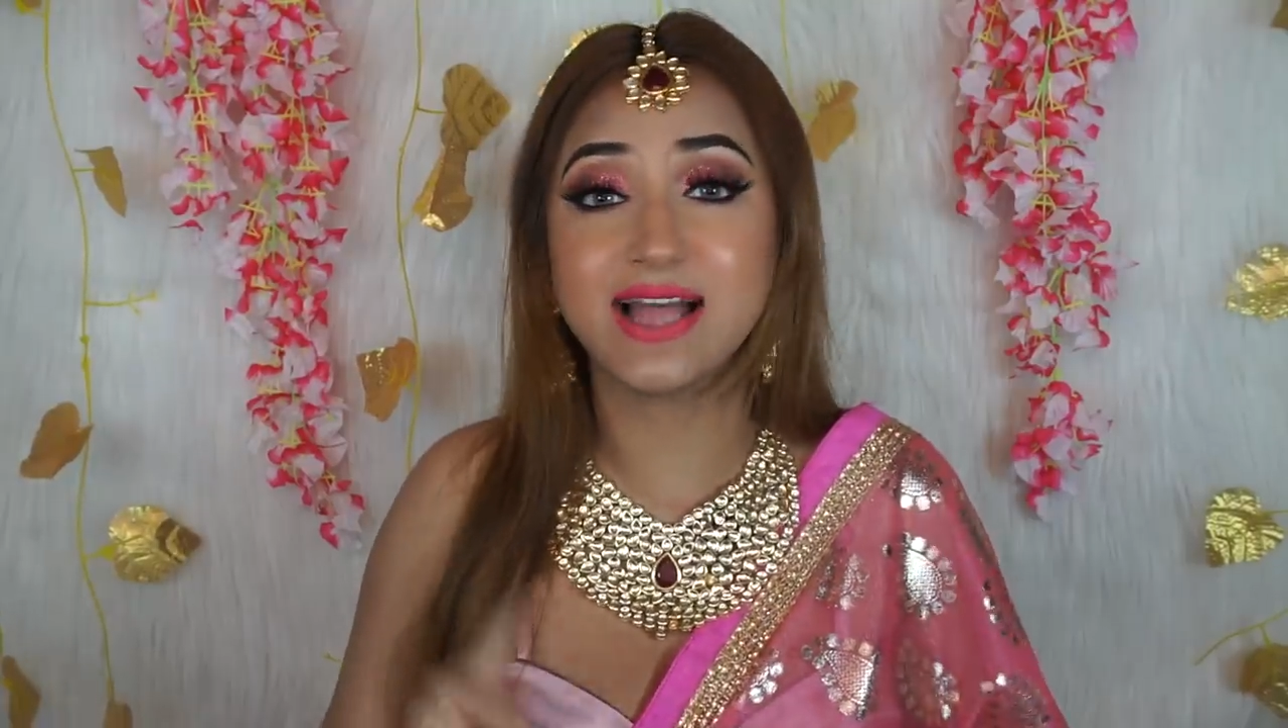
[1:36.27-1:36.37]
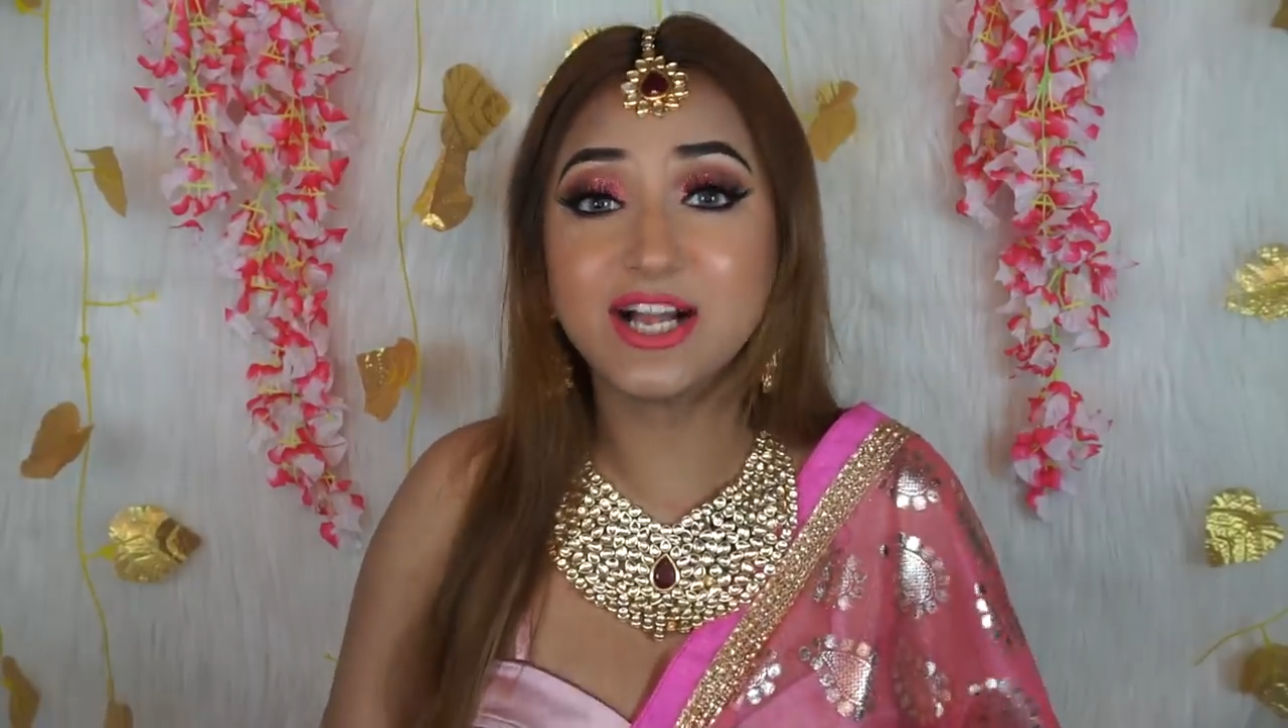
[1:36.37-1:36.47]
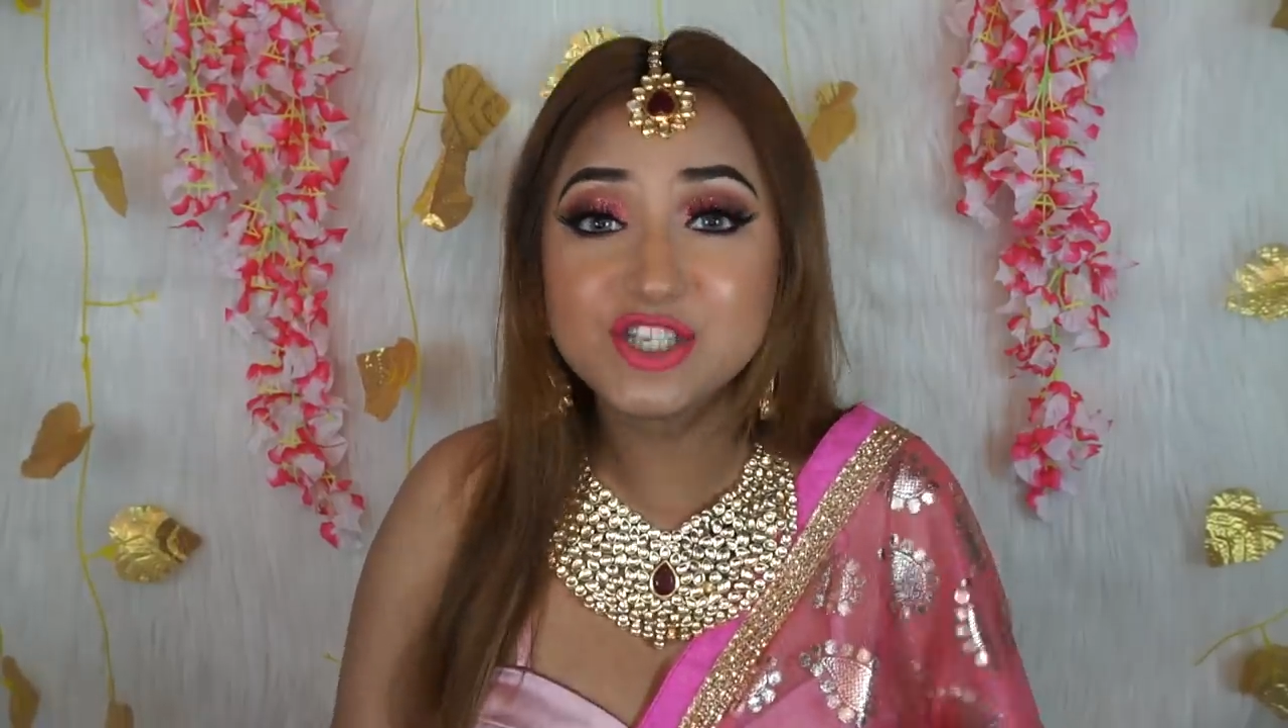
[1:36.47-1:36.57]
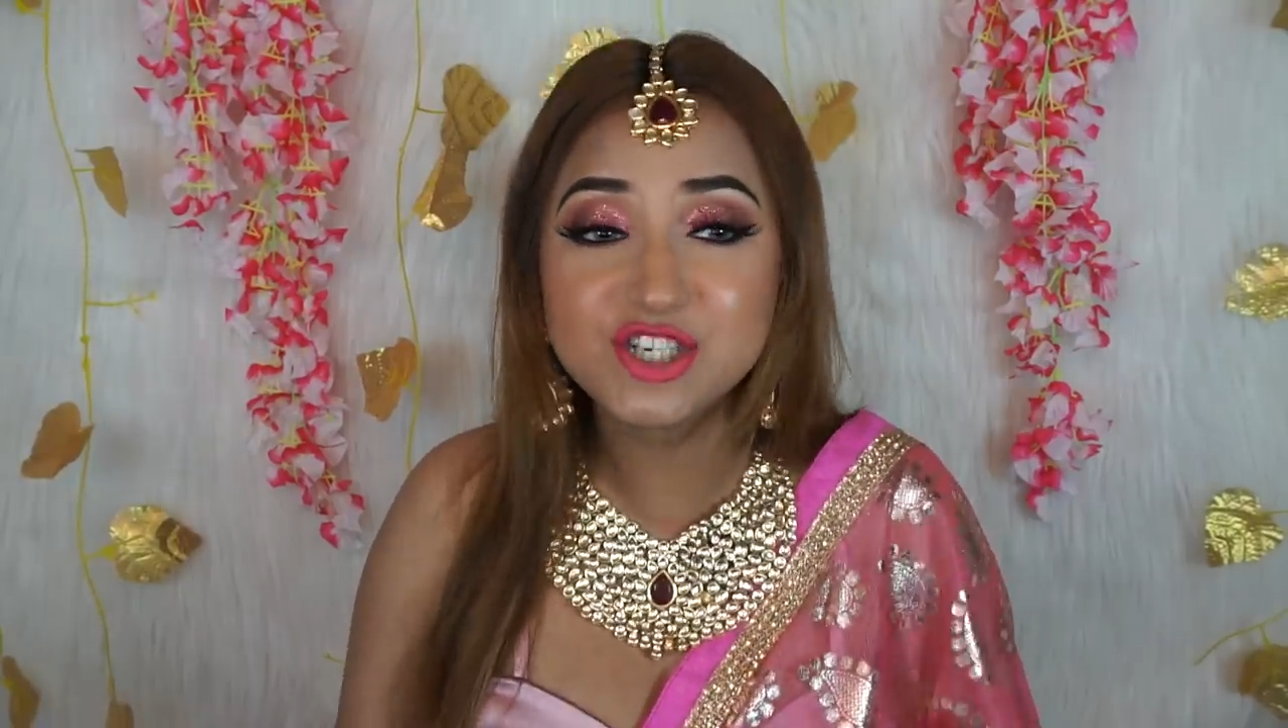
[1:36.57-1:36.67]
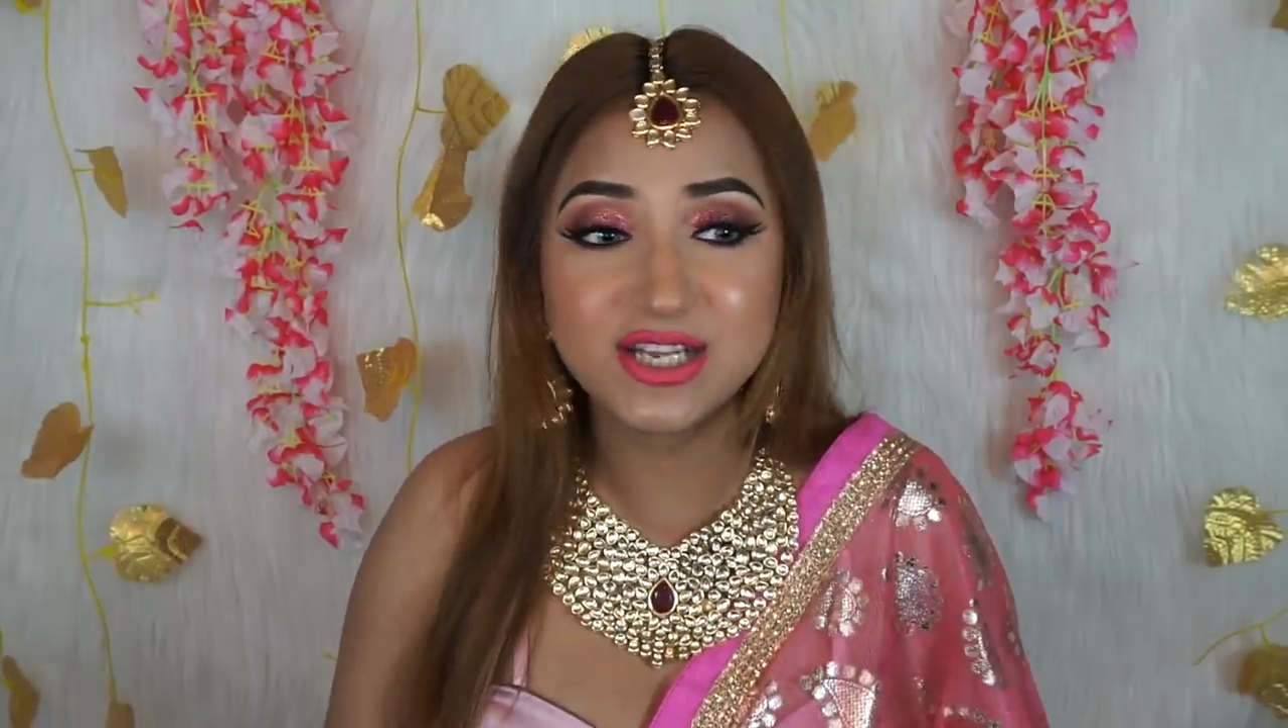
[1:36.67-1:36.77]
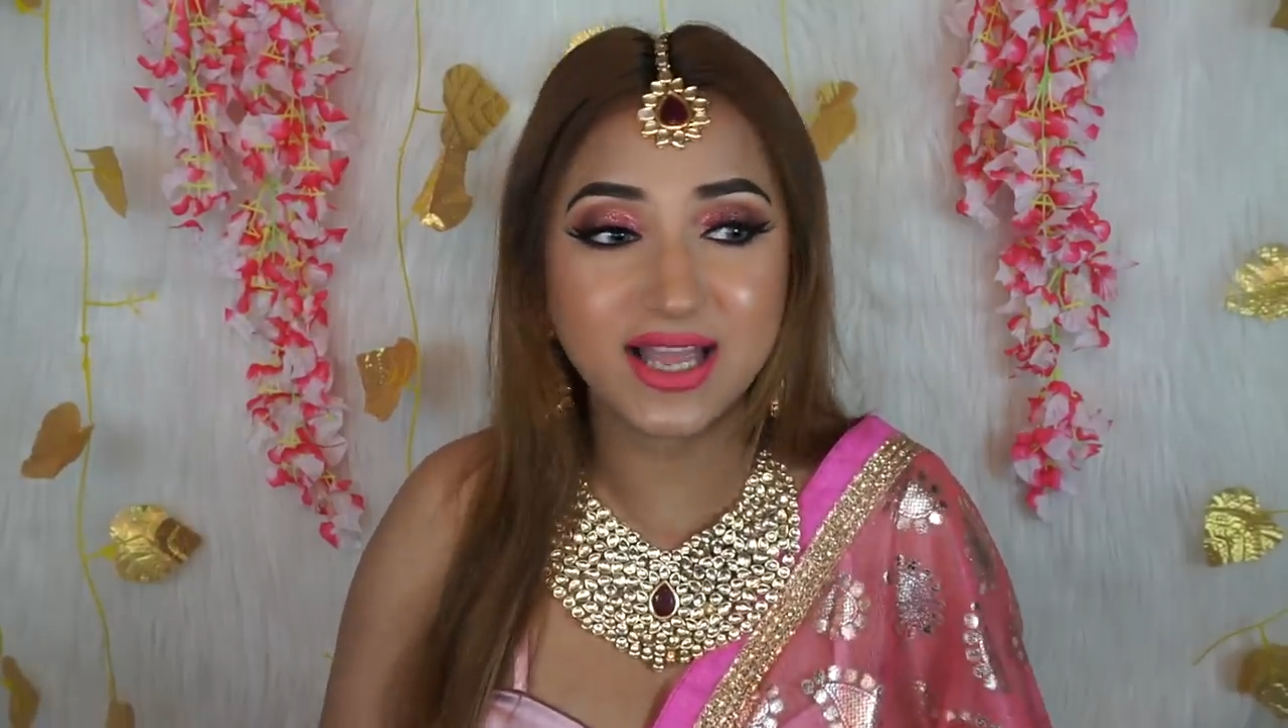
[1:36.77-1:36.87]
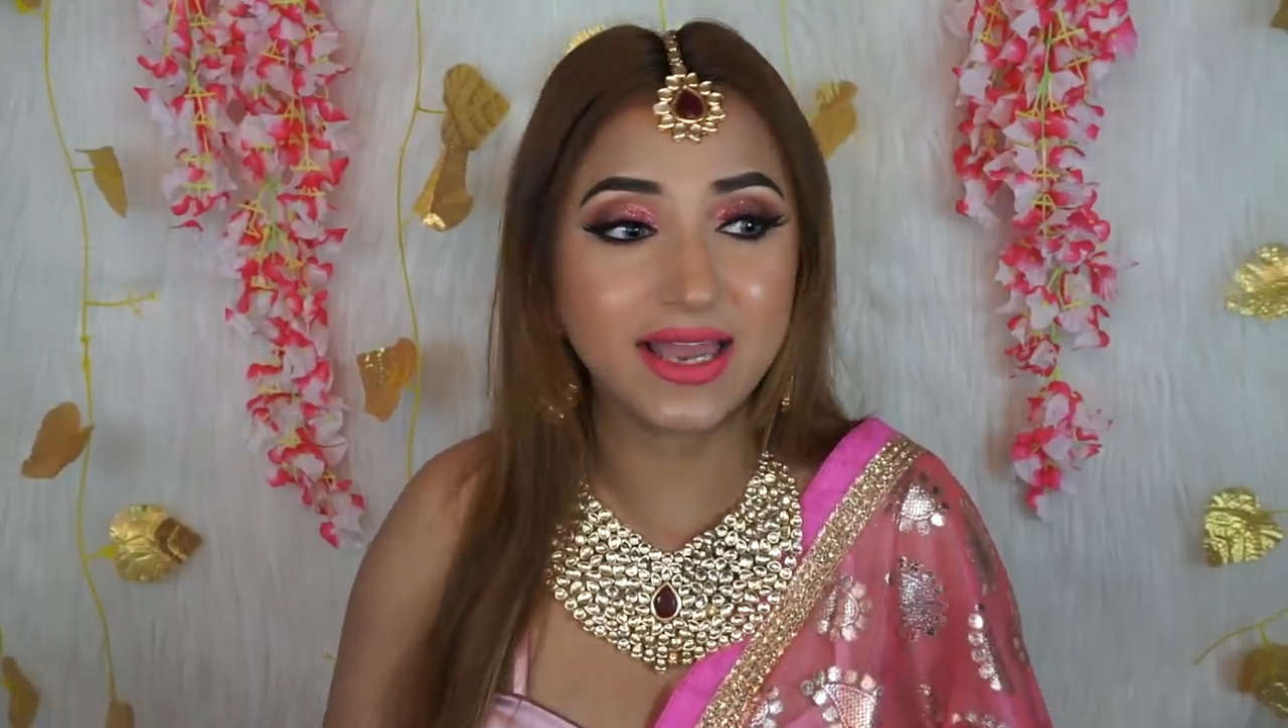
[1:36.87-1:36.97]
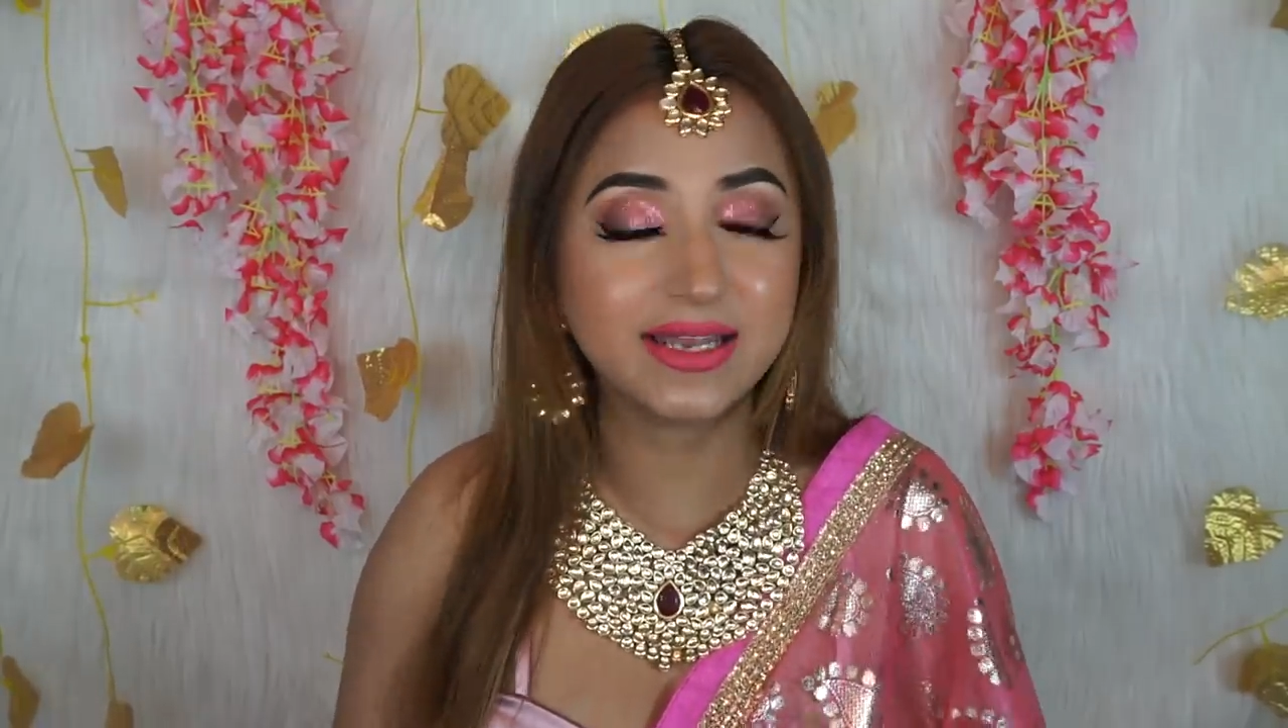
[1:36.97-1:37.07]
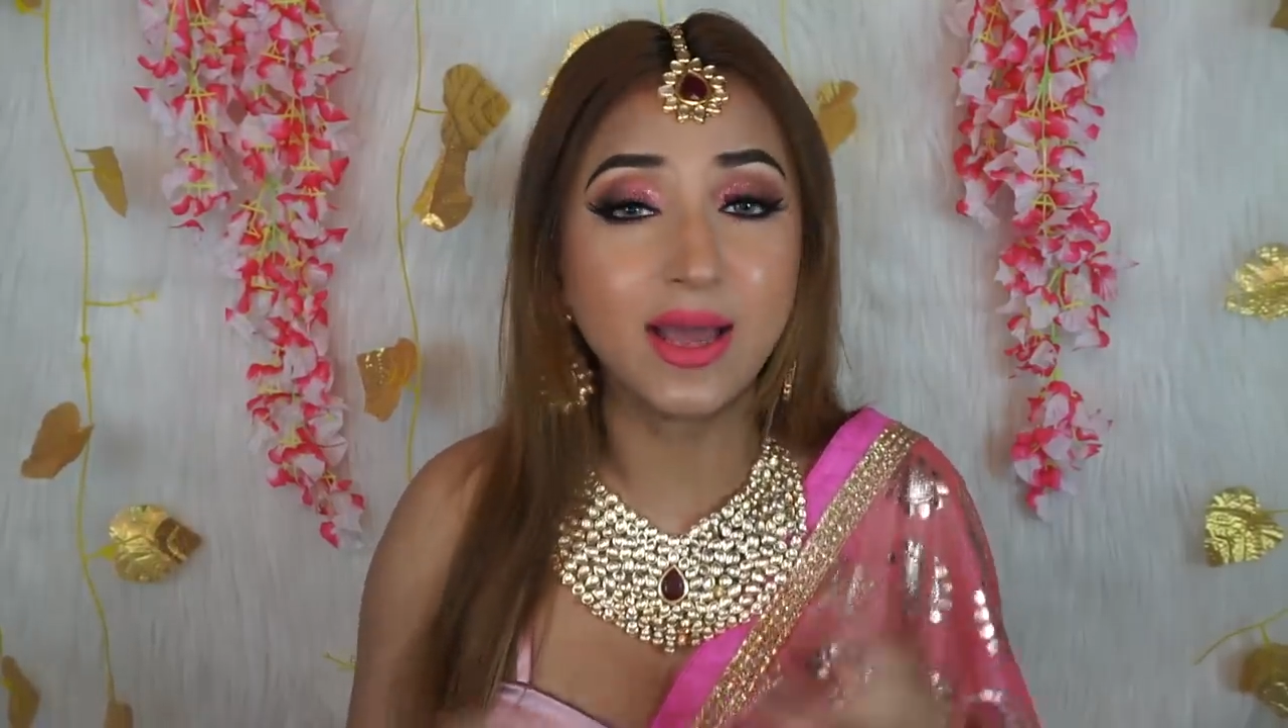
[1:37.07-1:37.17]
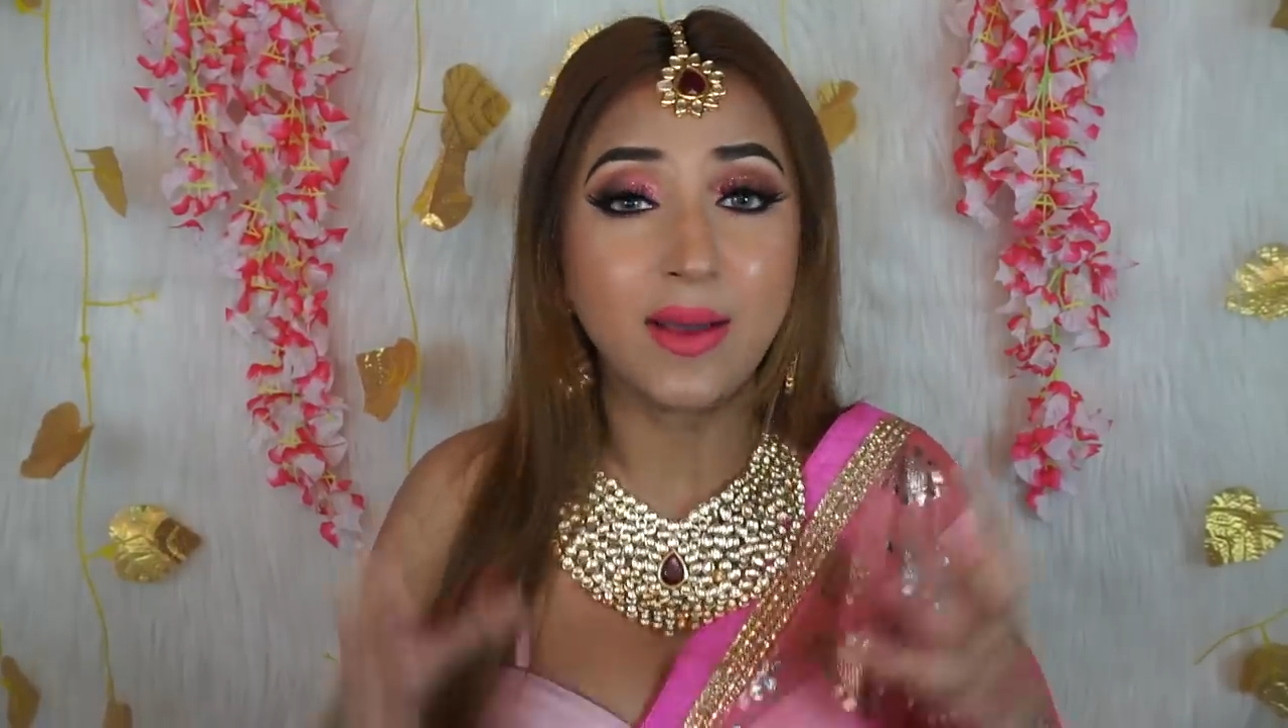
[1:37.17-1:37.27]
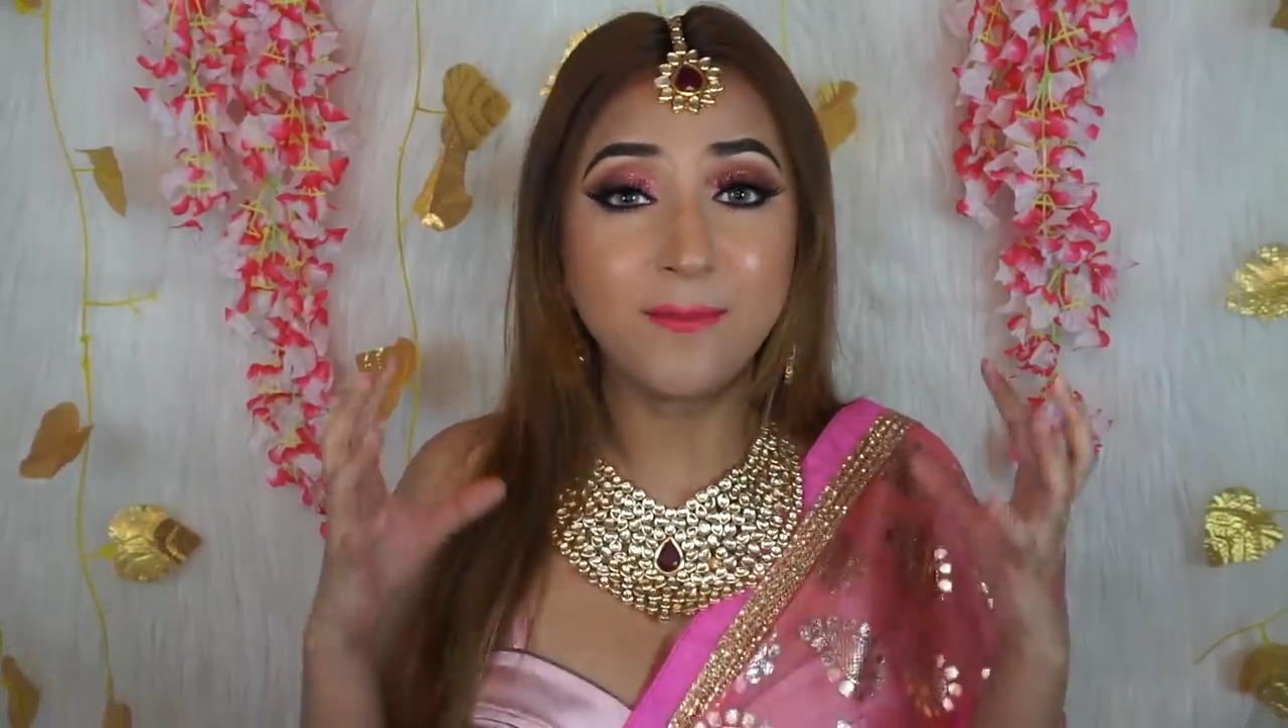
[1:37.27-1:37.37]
natural light.